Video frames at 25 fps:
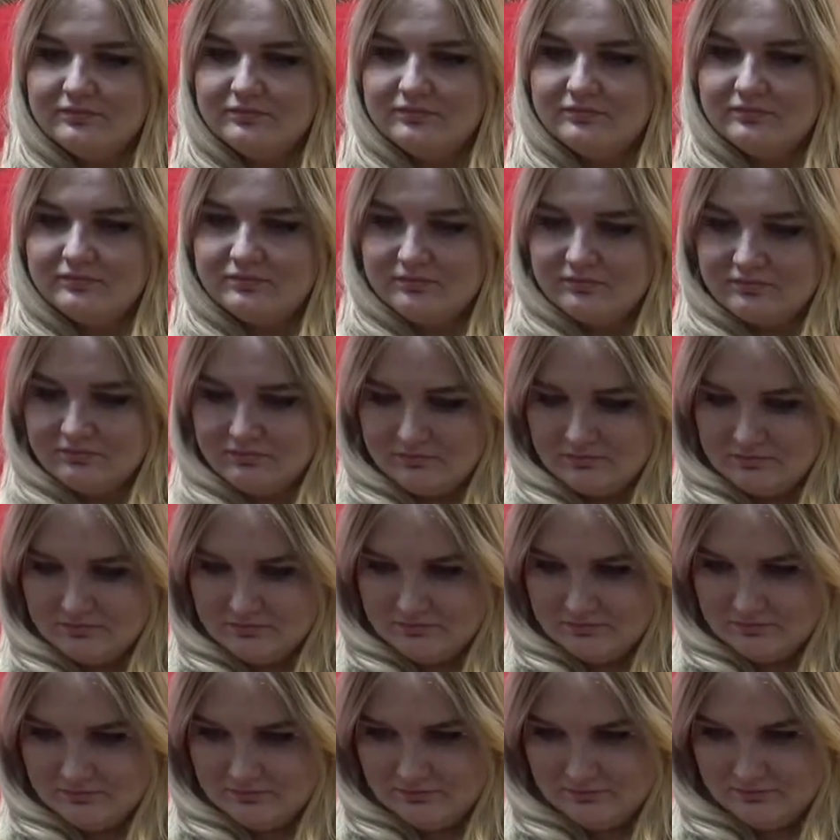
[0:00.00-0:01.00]

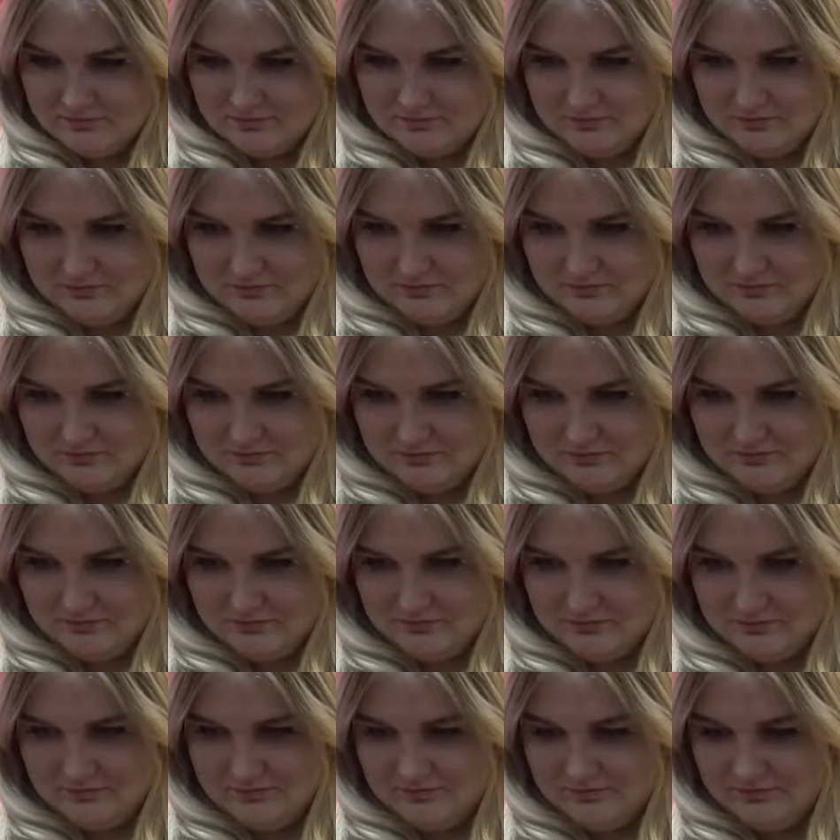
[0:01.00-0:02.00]

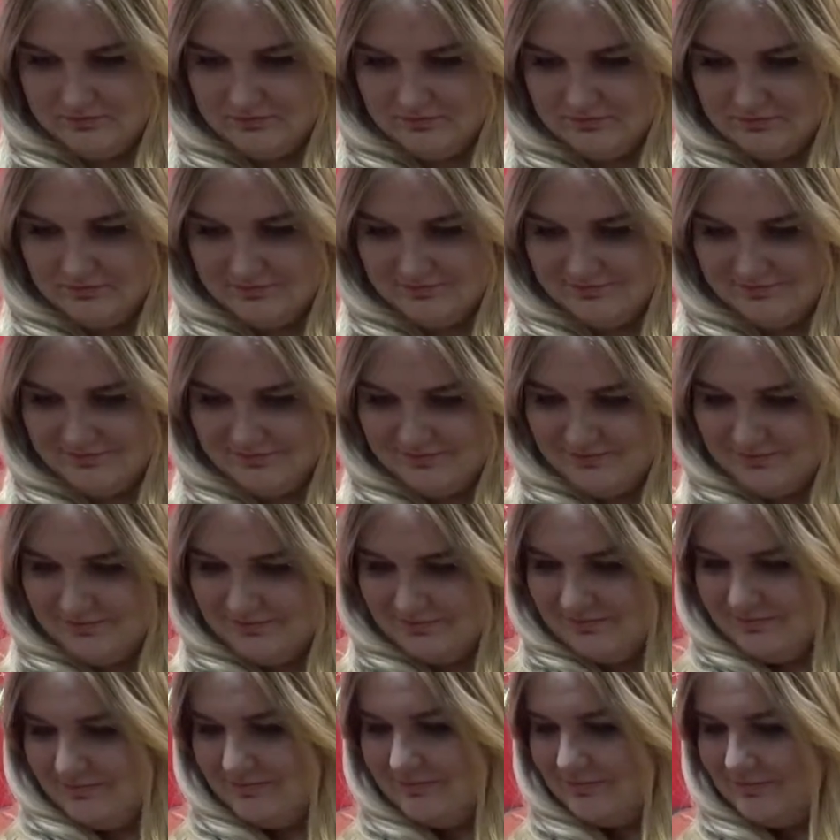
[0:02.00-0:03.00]

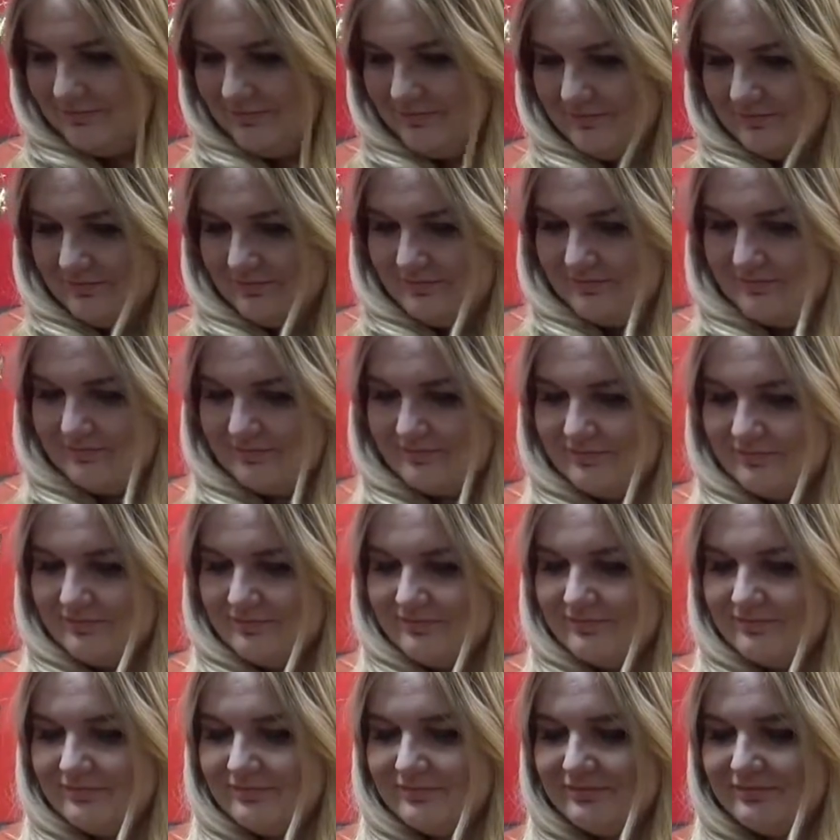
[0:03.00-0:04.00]

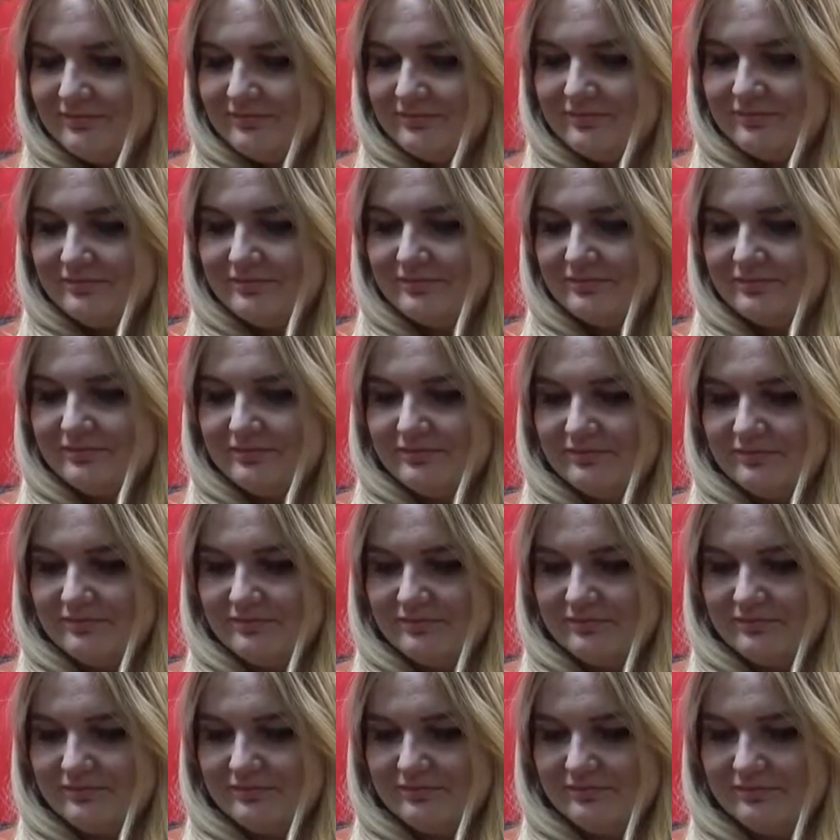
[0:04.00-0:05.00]

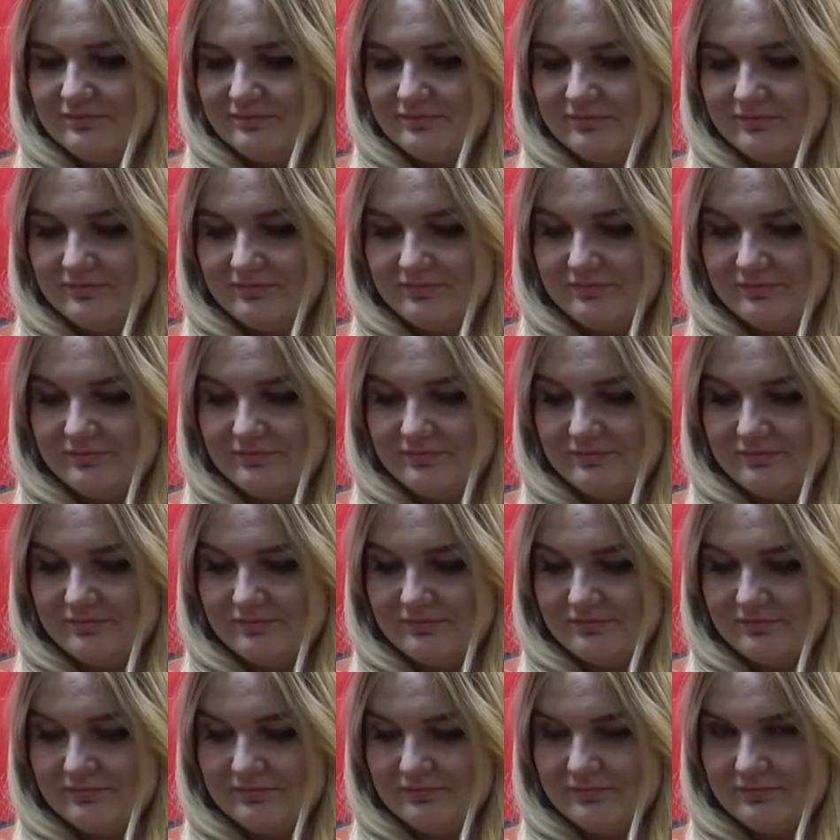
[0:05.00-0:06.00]

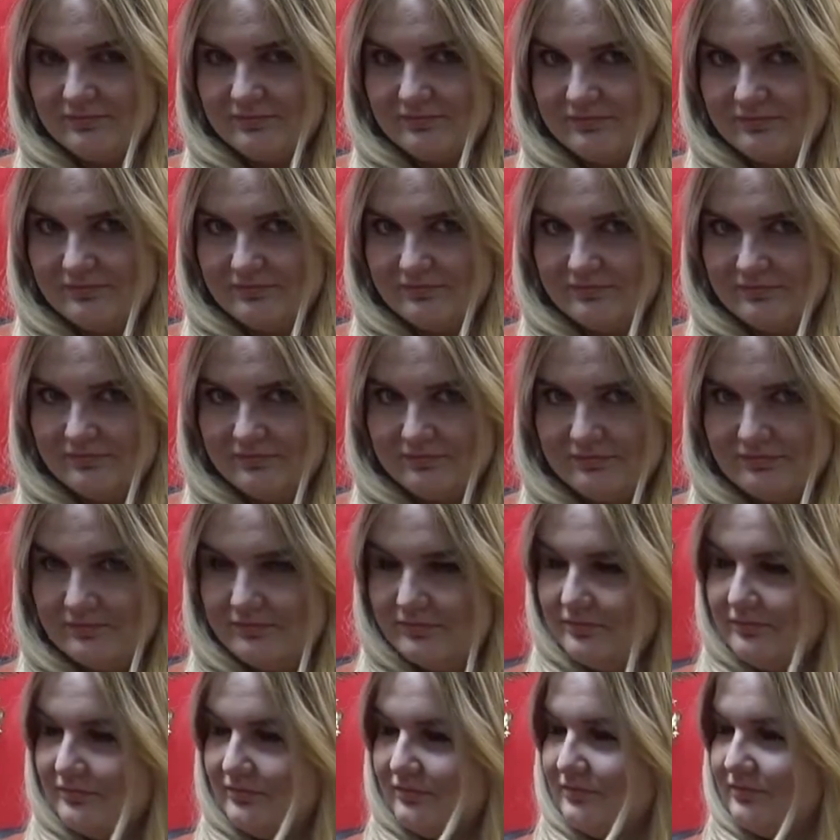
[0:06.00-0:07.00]

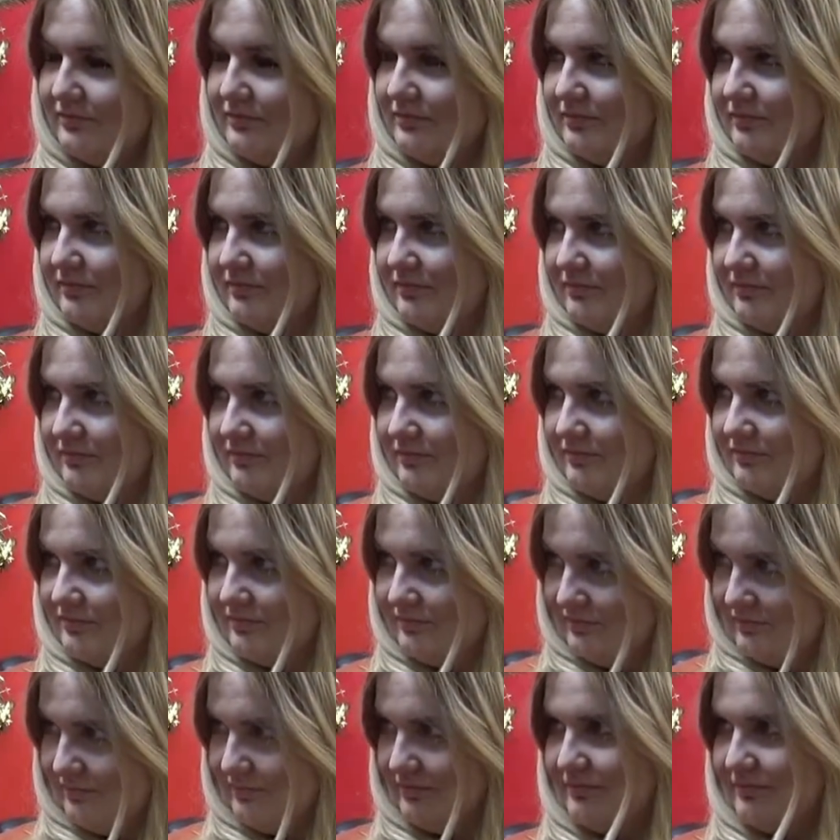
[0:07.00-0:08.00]
The person shown says nothing.